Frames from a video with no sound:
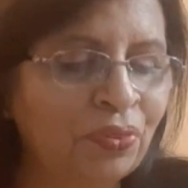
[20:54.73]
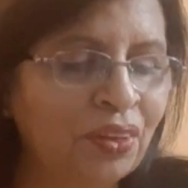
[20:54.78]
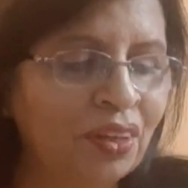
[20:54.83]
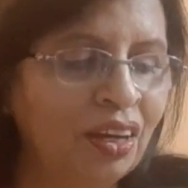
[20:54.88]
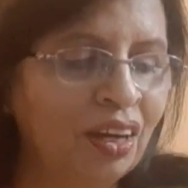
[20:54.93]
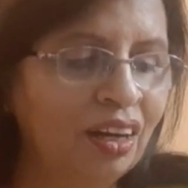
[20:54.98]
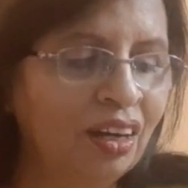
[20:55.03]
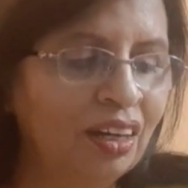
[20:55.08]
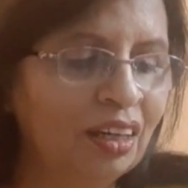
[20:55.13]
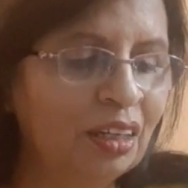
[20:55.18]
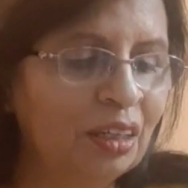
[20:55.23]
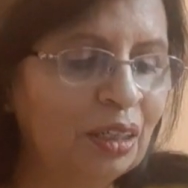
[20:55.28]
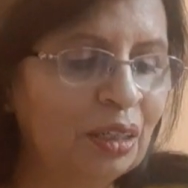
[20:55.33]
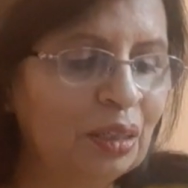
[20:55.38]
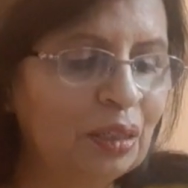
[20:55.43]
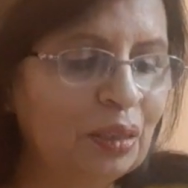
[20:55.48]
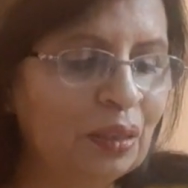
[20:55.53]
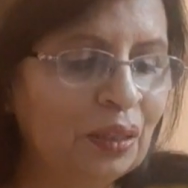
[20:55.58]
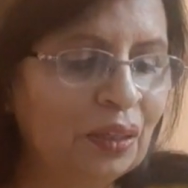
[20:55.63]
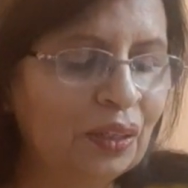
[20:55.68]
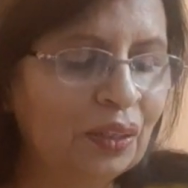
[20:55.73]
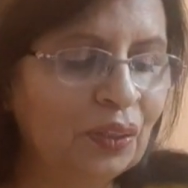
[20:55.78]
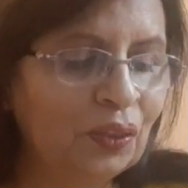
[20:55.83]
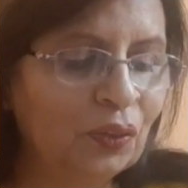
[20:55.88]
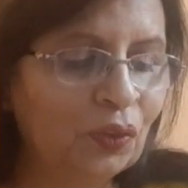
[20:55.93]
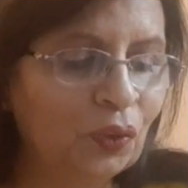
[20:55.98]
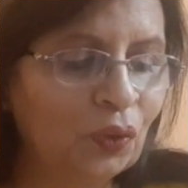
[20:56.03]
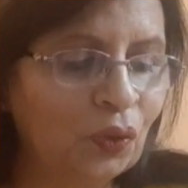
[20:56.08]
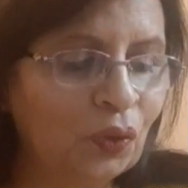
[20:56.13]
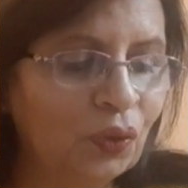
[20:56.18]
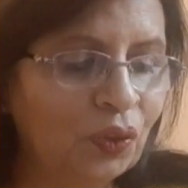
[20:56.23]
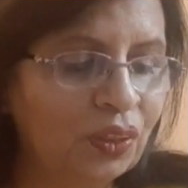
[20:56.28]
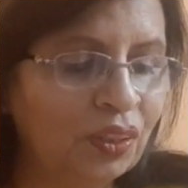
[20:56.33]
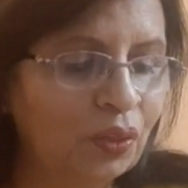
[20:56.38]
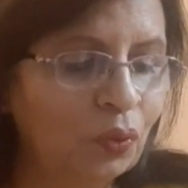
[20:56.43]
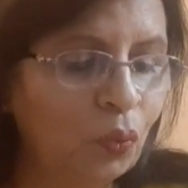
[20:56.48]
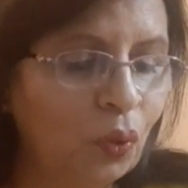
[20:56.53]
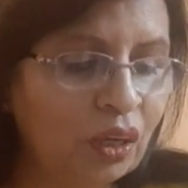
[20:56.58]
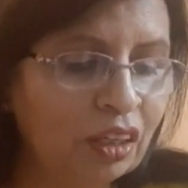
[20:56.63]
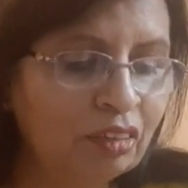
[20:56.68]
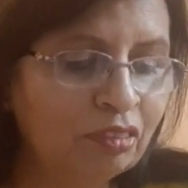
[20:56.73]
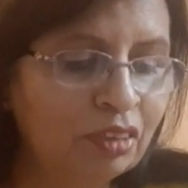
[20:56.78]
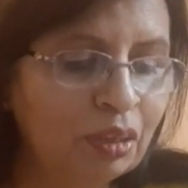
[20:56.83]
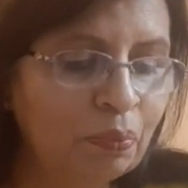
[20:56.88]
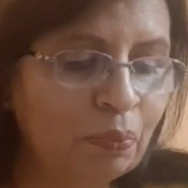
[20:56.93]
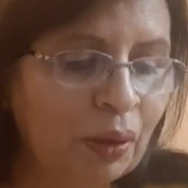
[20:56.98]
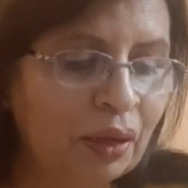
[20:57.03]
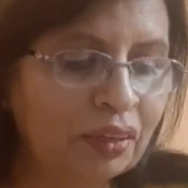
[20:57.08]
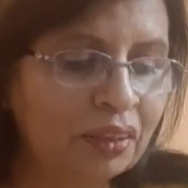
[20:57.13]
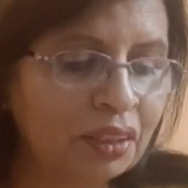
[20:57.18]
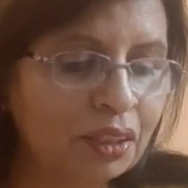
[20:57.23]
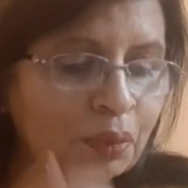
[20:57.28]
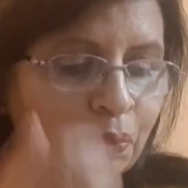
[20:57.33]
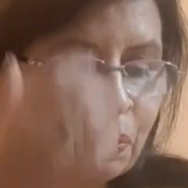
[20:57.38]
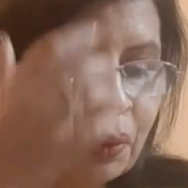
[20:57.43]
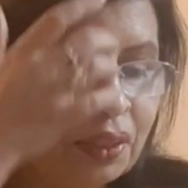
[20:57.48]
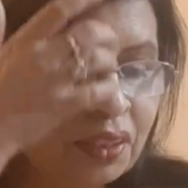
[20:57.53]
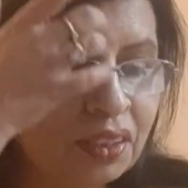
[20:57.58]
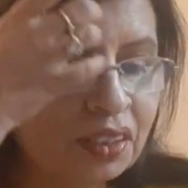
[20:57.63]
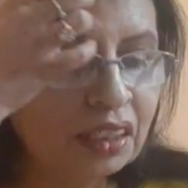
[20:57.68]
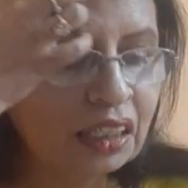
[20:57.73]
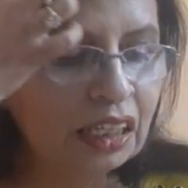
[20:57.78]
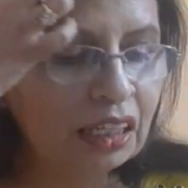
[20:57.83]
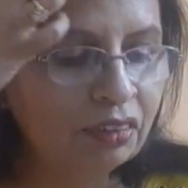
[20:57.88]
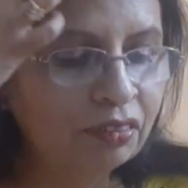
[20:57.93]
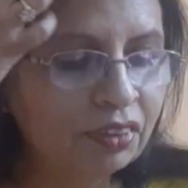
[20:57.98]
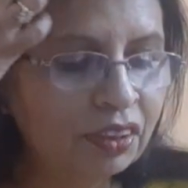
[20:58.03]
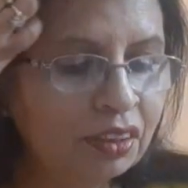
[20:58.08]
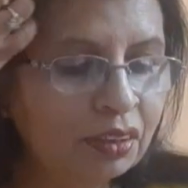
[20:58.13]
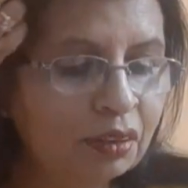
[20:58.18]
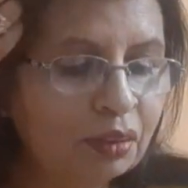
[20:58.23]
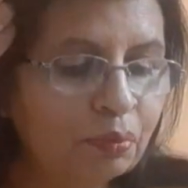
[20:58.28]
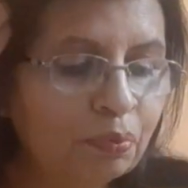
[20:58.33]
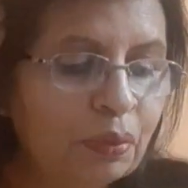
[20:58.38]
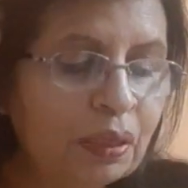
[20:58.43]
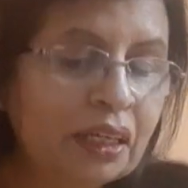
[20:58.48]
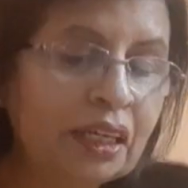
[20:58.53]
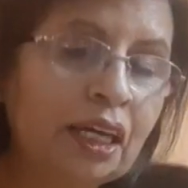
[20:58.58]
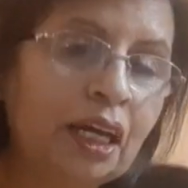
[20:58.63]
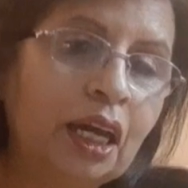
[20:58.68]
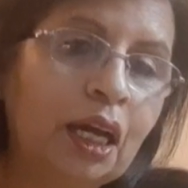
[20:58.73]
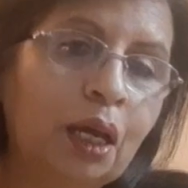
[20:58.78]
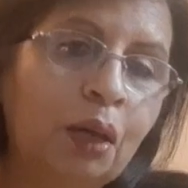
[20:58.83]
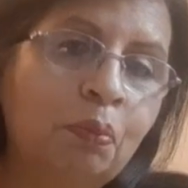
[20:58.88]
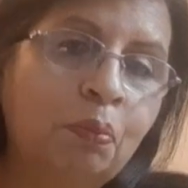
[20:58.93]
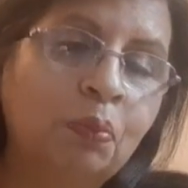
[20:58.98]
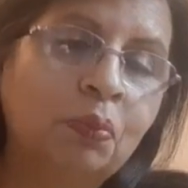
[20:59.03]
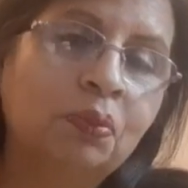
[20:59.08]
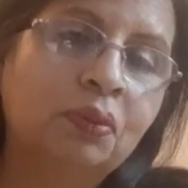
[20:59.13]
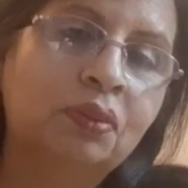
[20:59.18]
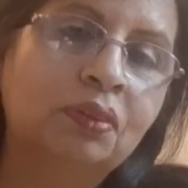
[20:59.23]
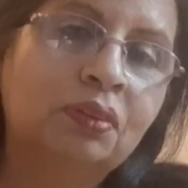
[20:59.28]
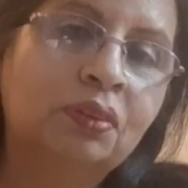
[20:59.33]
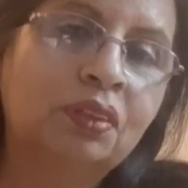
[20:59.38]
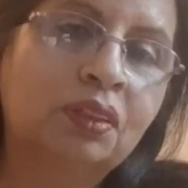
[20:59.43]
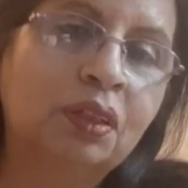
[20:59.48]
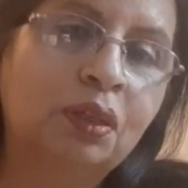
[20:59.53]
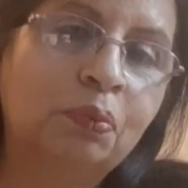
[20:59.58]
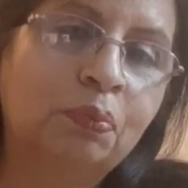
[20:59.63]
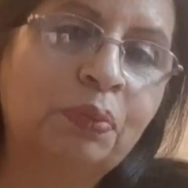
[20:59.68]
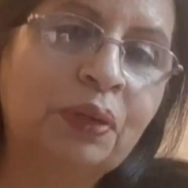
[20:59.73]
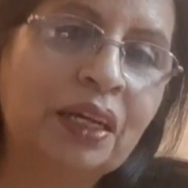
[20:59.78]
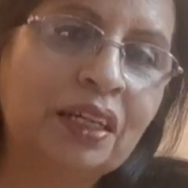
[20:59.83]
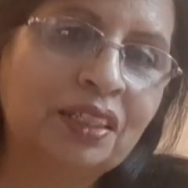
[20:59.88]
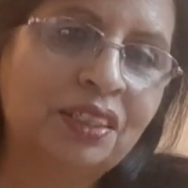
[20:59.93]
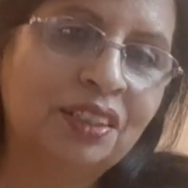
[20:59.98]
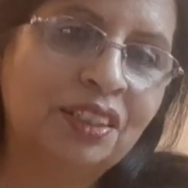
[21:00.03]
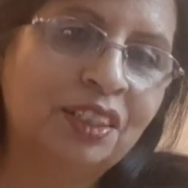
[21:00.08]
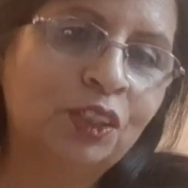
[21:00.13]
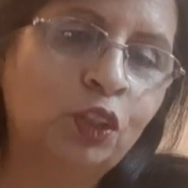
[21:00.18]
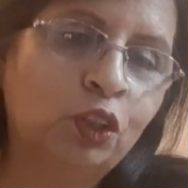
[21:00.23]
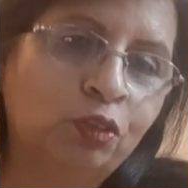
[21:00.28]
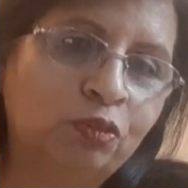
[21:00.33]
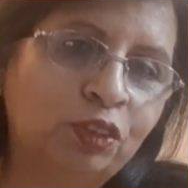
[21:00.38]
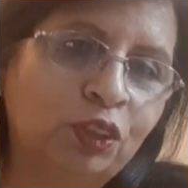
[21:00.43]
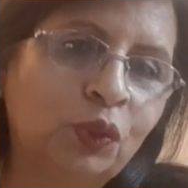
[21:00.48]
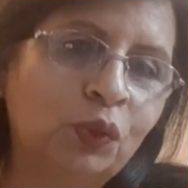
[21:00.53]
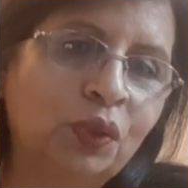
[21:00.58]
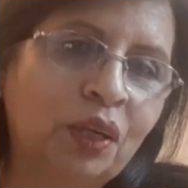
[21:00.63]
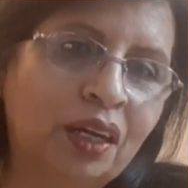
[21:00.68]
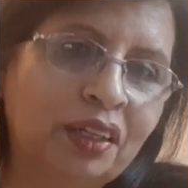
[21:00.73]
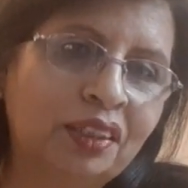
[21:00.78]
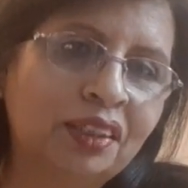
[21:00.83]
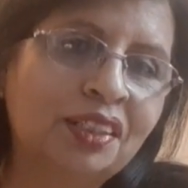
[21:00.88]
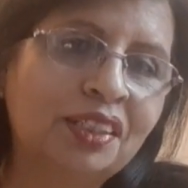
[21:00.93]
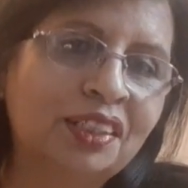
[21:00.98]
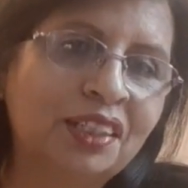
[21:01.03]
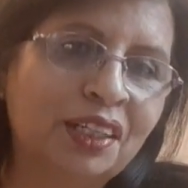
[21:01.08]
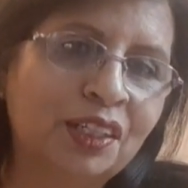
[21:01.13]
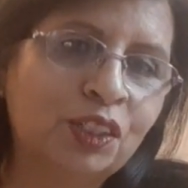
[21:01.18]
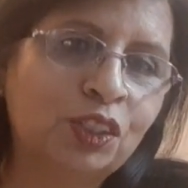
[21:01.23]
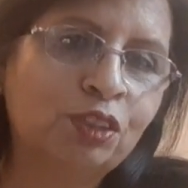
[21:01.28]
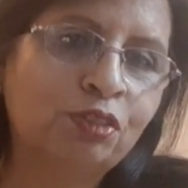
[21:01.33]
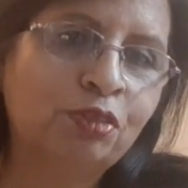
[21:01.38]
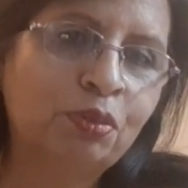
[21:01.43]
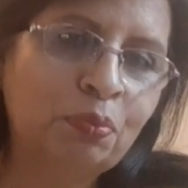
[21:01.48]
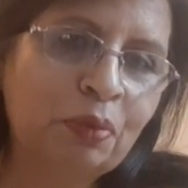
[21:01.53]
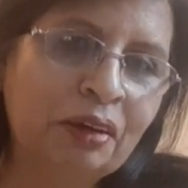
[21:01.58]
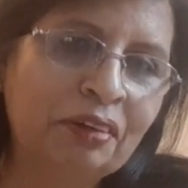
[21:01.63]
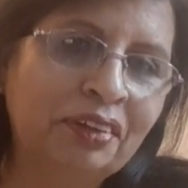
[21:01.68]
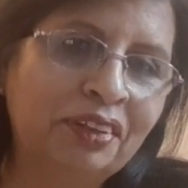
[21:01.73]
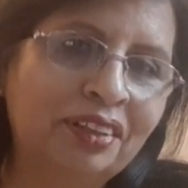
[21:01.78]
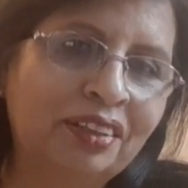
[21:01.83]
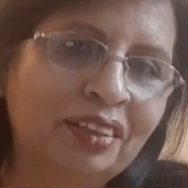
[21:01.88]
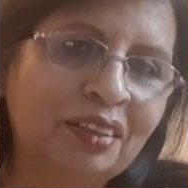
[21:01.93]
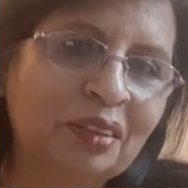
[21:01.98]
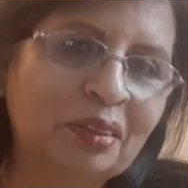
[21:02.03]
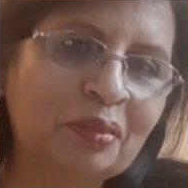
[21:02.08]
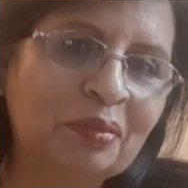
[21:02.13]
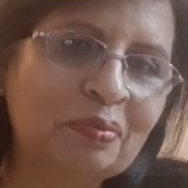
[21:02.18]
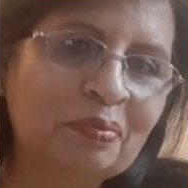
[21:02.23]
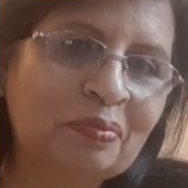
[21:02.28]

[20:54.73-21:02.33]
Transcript: one of the participants even became the President of the United States of America.